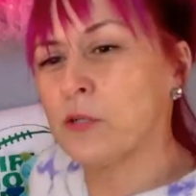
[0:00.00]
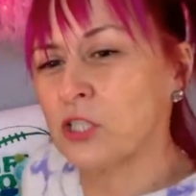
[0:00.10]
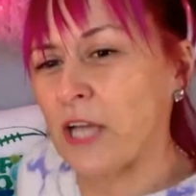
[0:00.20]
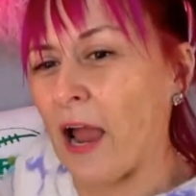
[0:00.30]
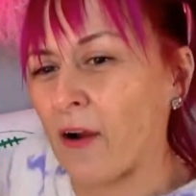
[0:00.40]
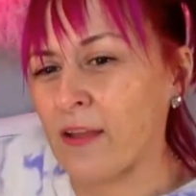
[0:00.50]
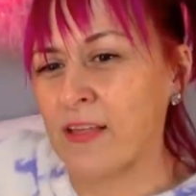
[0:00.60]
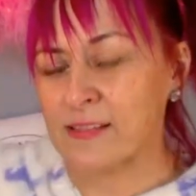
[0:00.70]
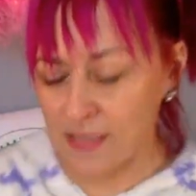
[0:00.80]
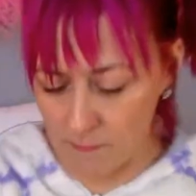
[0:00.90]
I think it was
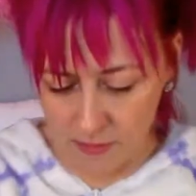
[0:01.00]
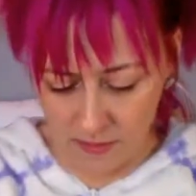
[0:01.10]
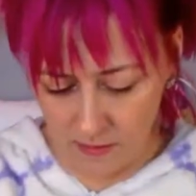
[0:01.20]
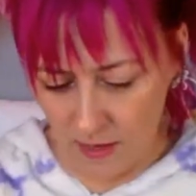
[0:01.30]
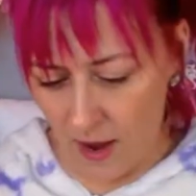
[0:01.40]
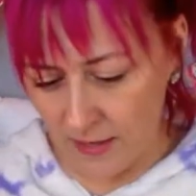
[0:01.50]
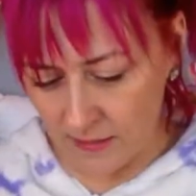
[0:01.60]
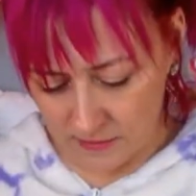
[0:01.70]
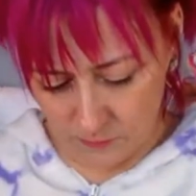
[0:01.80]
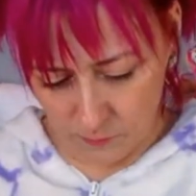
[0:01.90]
Sherry that sent me
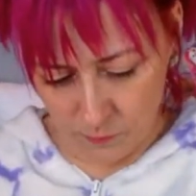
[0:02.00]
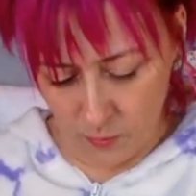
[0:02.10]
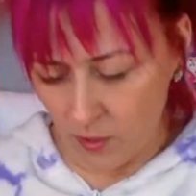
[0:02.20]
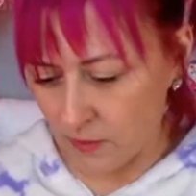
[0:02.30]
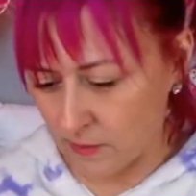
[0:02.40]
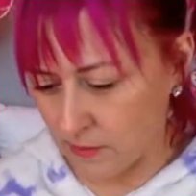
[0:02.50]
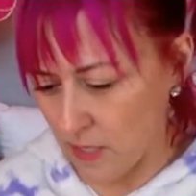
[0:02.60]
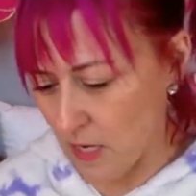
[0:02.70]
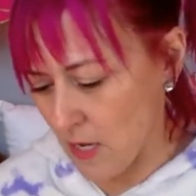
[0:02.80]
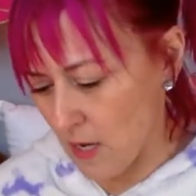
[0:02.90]
the kindness
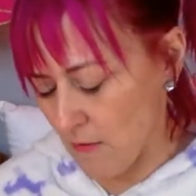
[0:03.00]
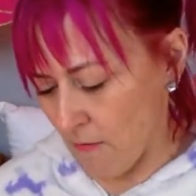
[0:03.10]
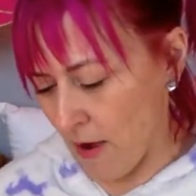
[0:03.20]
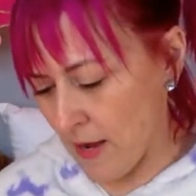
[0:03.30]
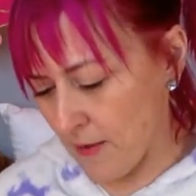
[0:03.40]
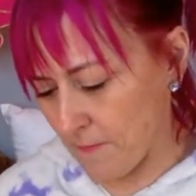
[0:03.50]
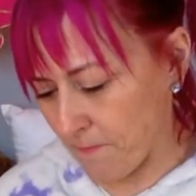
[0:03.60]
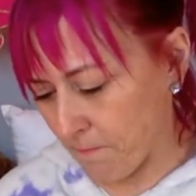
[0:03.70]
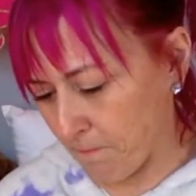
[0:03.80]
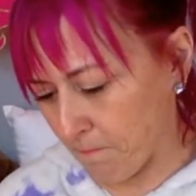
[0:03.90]
books,
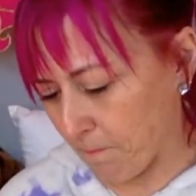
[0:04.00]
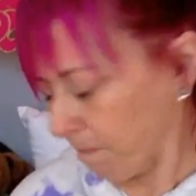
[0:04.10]
right?